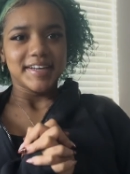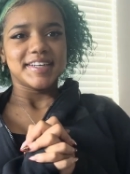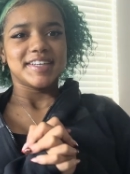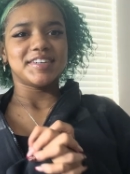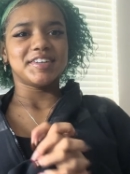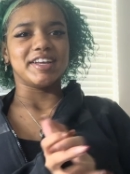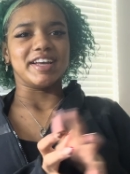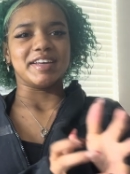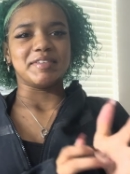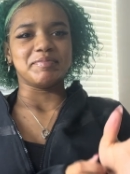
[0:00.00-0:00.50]

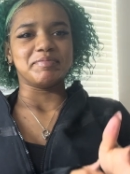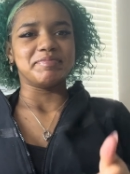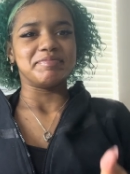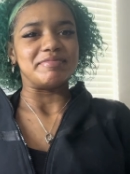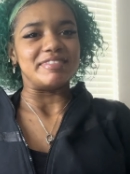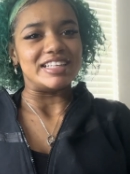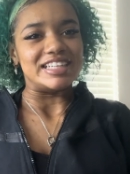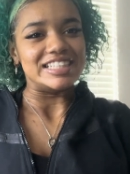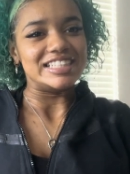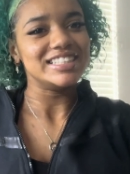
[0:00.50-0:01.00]
Okay,
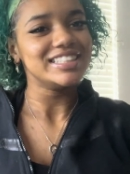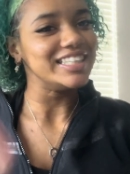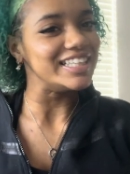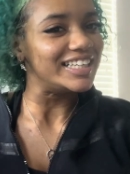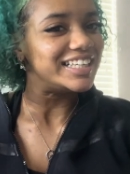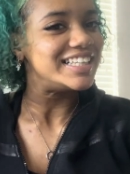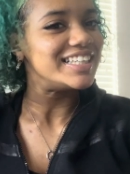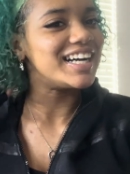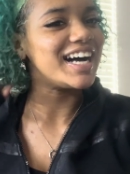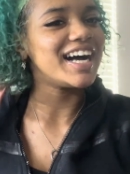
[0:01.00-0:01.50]

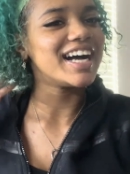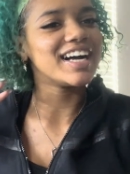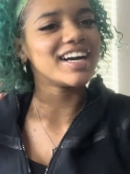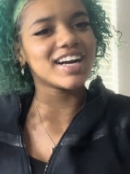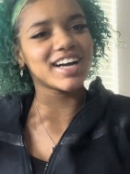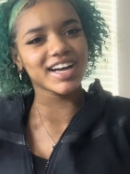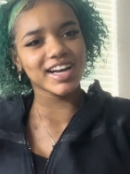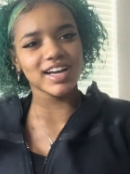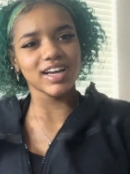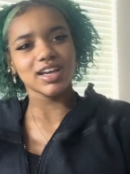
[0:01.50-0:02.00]

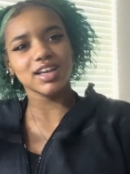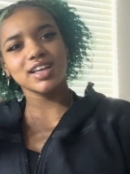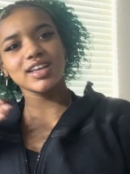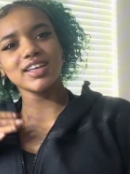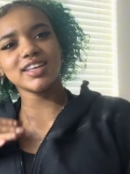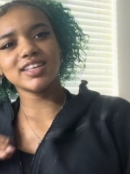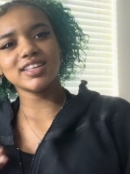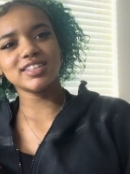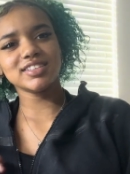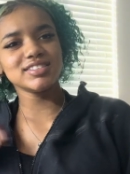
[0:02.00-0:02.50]

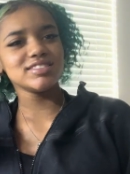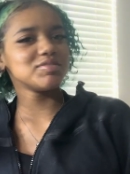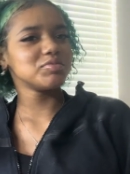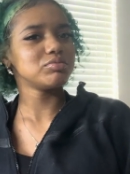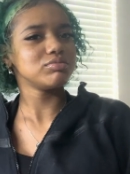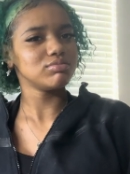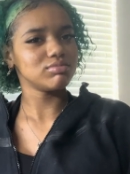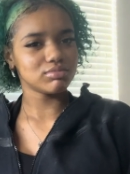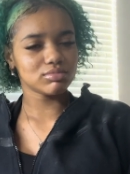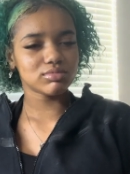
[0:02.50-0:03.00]
I
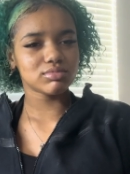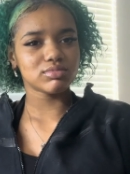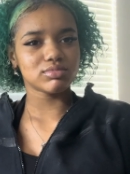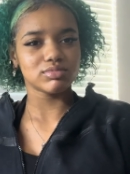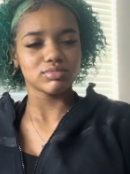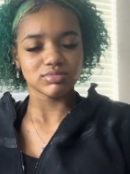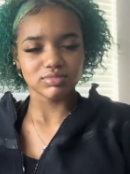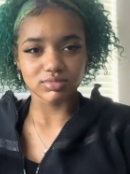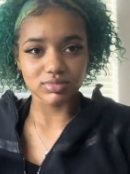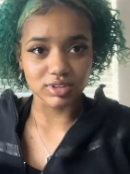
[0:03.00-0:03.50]

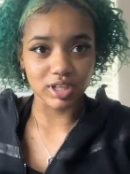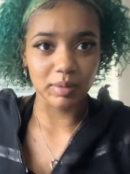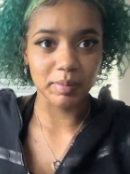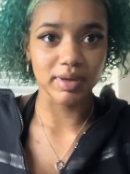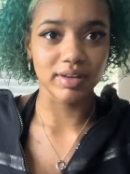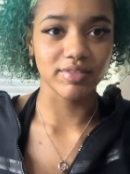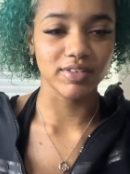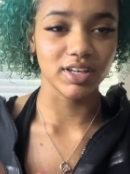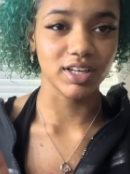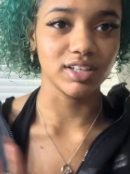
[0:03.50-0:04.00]
don't
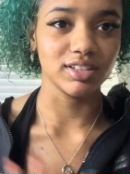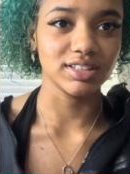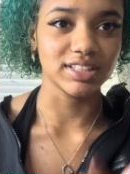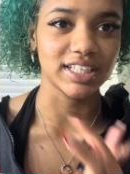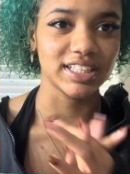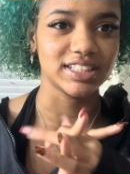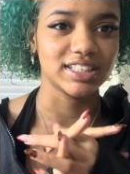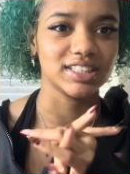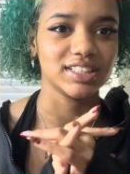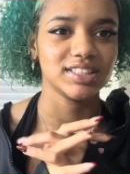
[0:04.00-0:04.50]
make videos
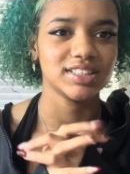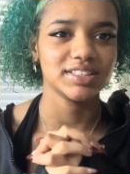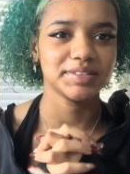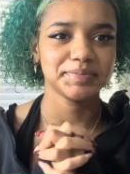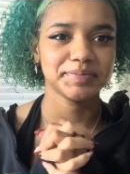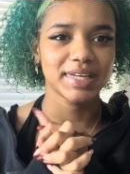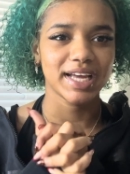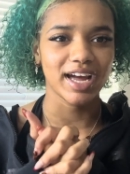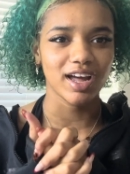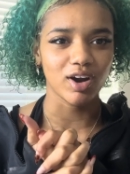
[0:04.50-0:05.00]
like this
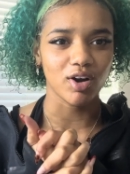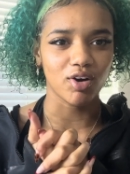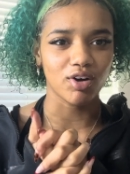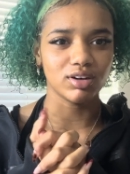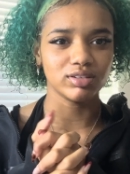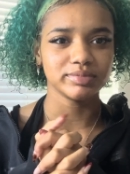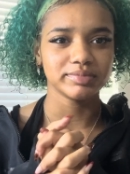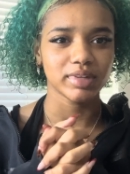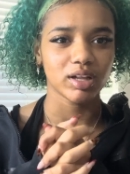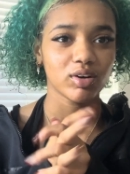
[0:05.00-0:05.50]
at
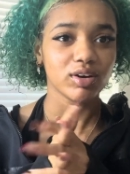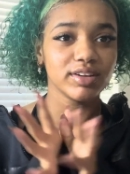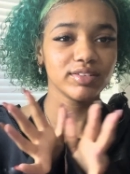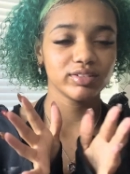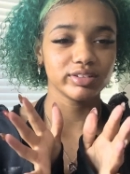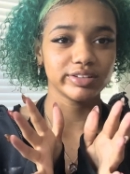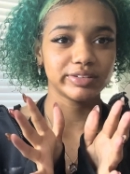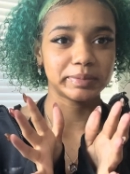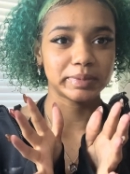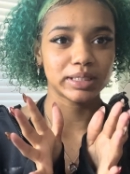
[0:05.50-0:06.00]
all. I don't even
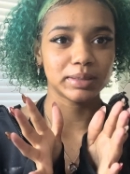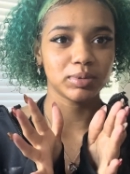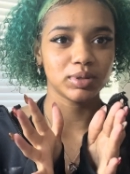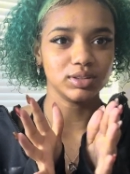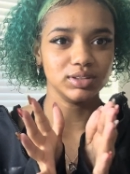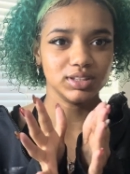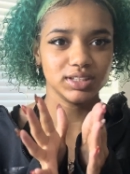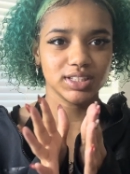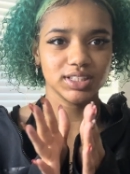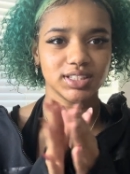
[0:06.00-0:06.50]
know if I'm gonna
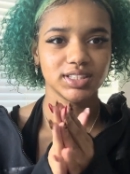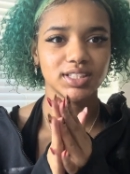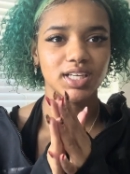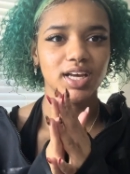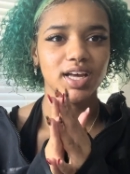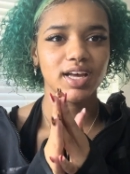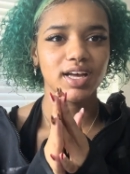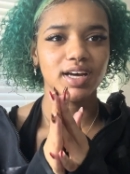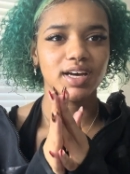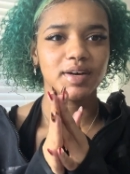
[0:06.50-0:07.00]
post this,
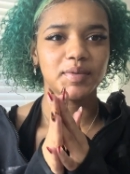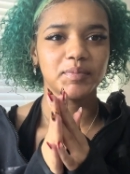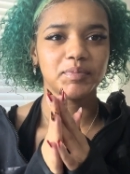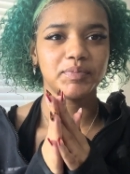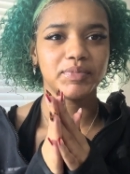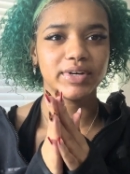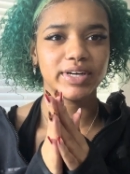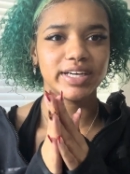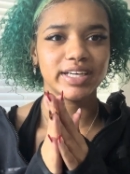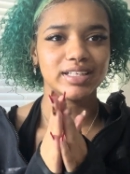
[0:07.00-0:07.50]

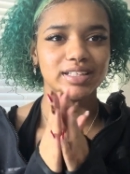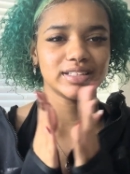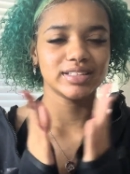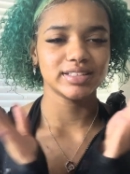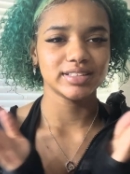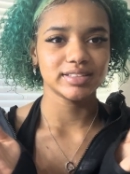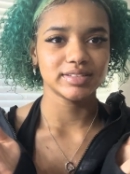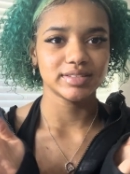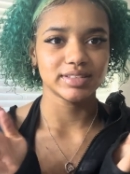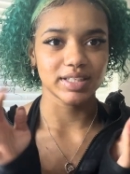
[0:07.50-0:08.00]
but
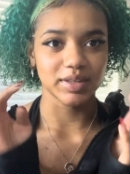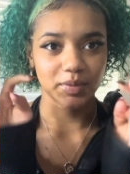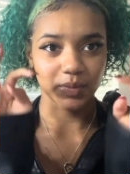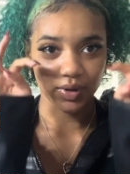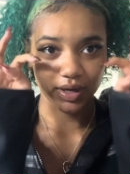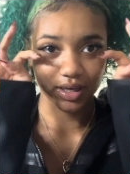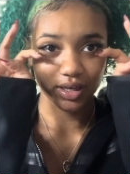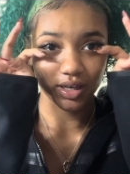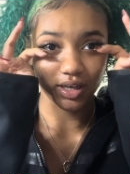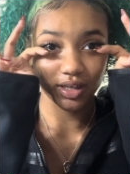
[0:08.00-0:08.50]
I was like,
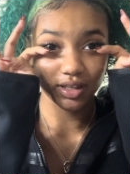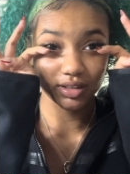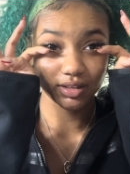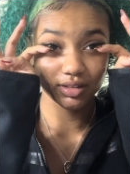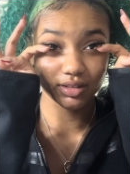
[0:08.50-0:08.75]
why not?